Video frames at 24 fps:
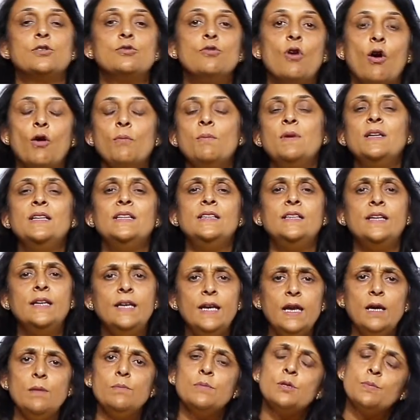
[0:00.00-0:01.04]
normally the
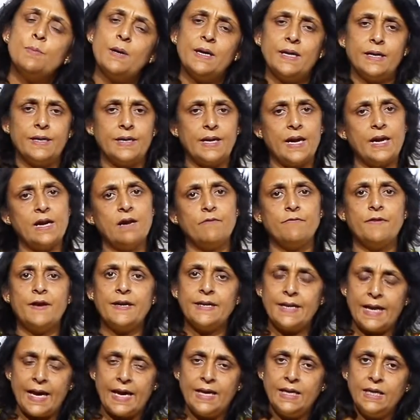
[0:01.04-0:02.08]
limbs but it can
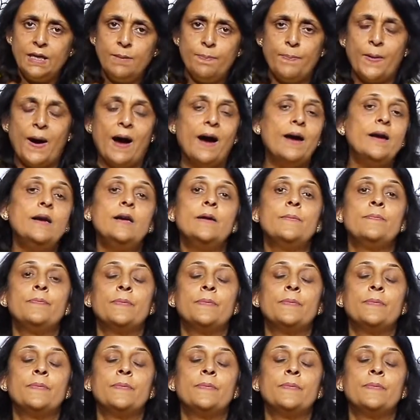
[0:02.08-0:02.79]
affect any part